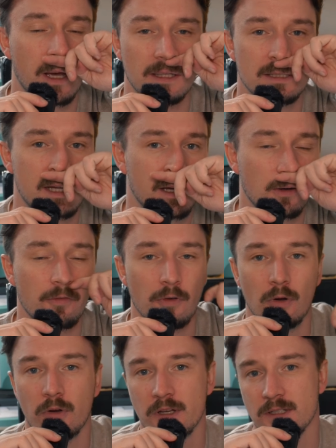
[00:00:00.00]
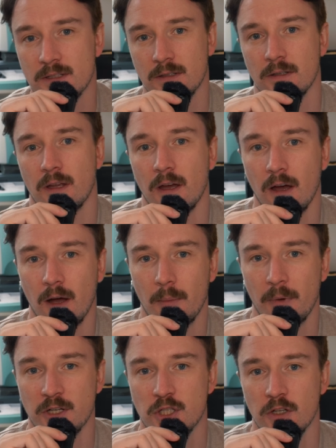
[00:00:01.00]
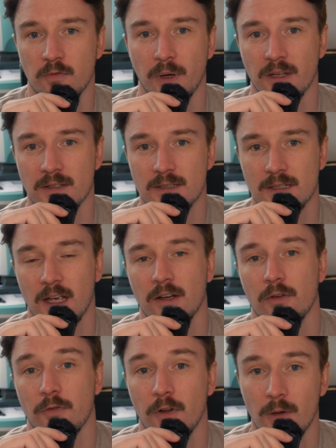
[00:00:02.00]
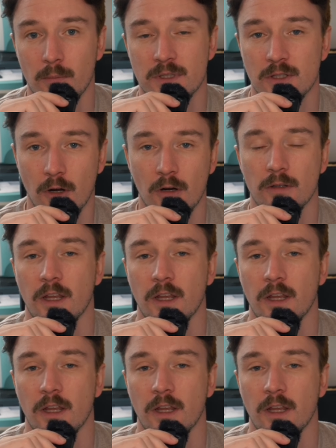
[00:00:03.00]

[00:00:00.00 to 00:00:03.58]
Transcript: this kind of look is achieved by this kind of film stock,